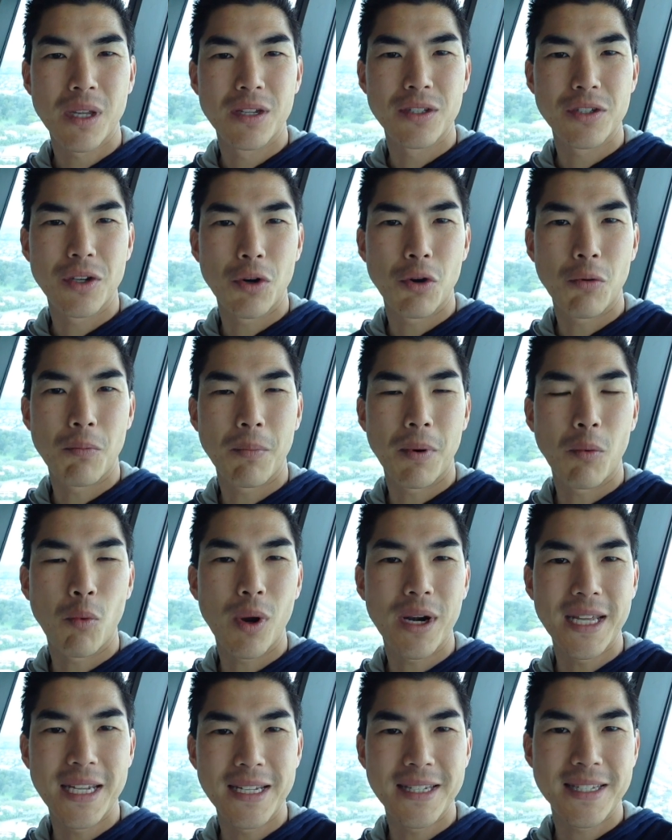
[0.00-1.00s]
So, but
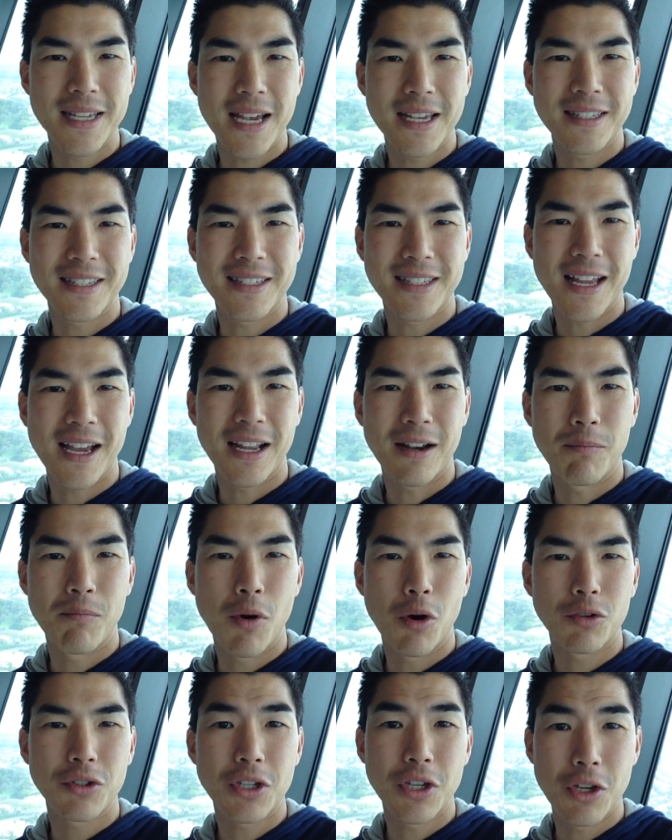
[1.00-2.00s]
what he says is that
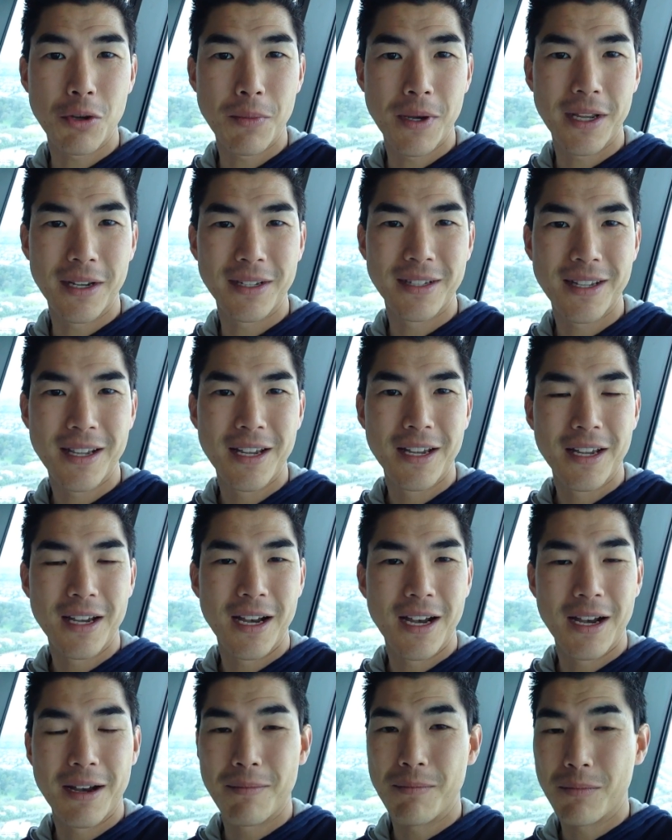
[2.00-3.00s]
most human,
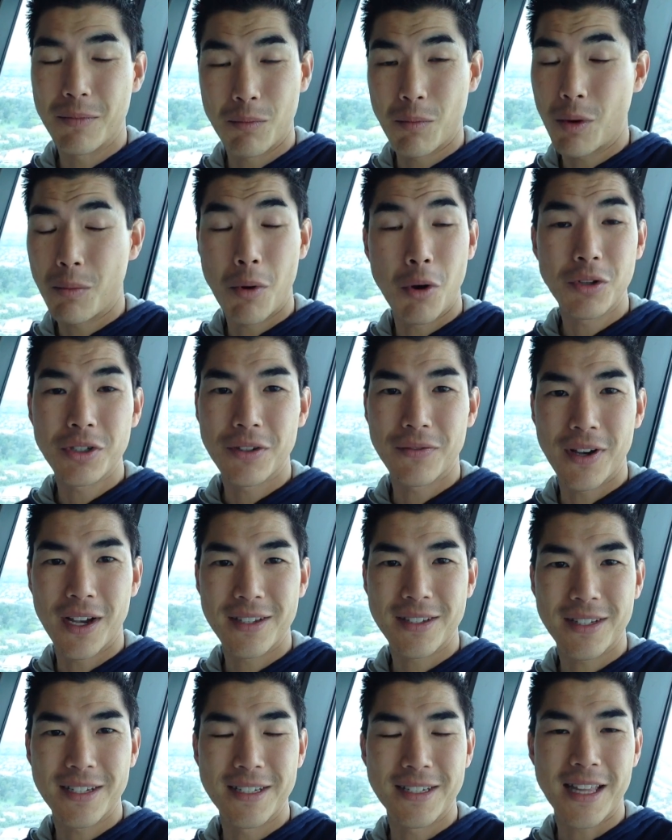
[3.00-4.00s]
um, most of
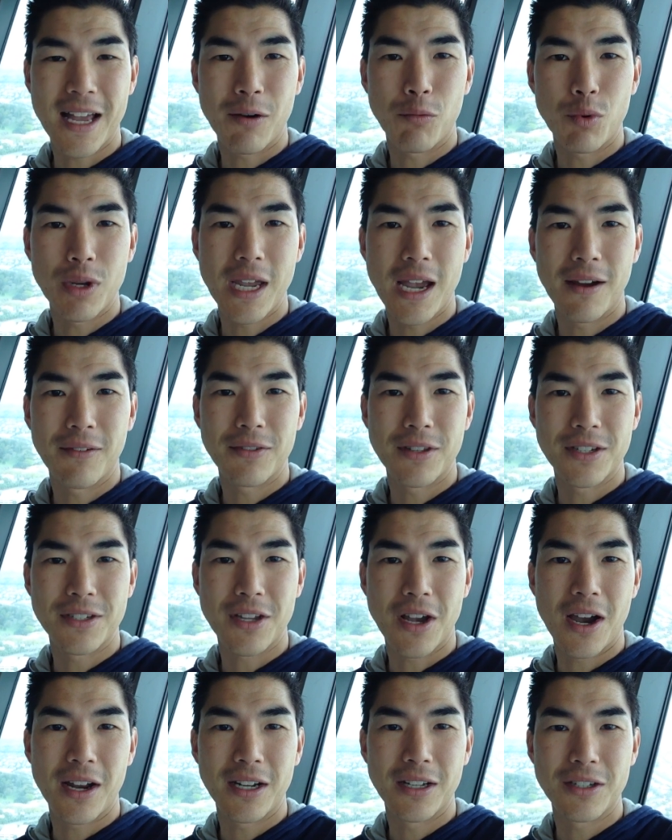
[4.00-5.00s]
us, is that we have
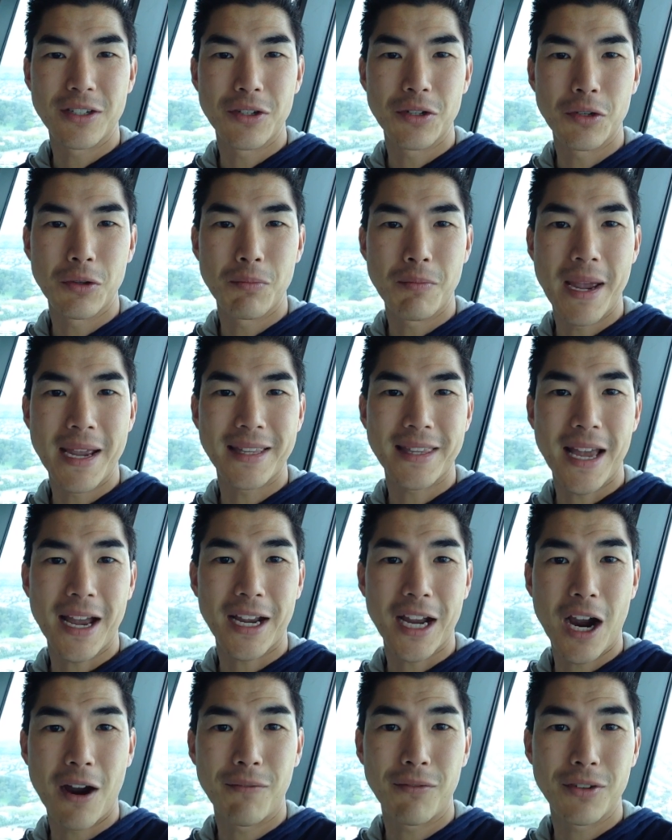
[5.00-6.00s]
decided to make
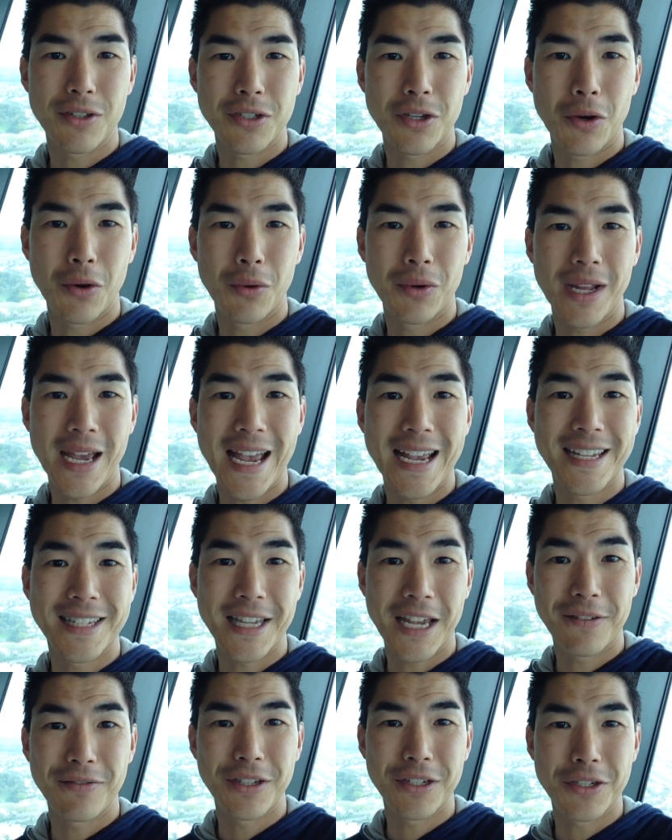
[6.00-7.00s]
that comfort zone a
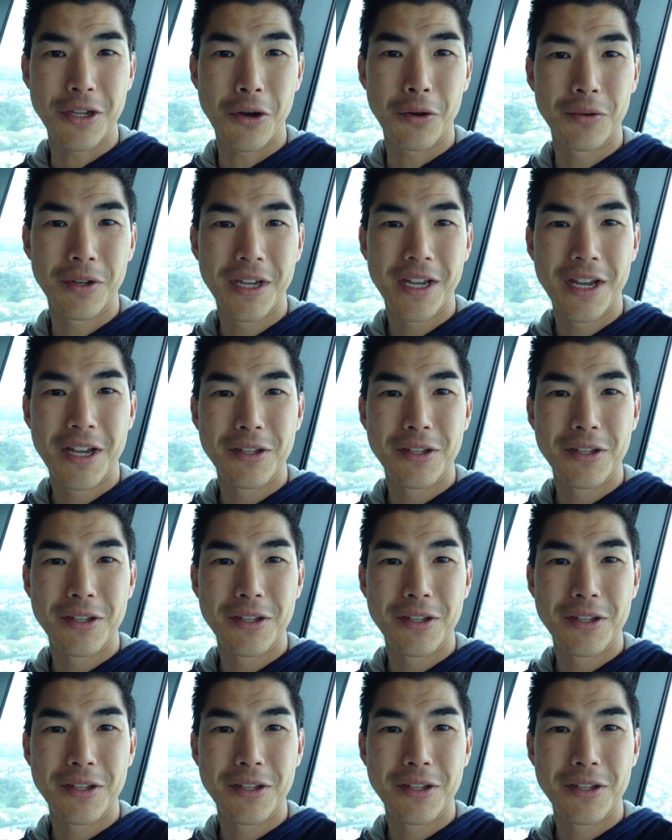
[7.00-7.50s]
safety zone.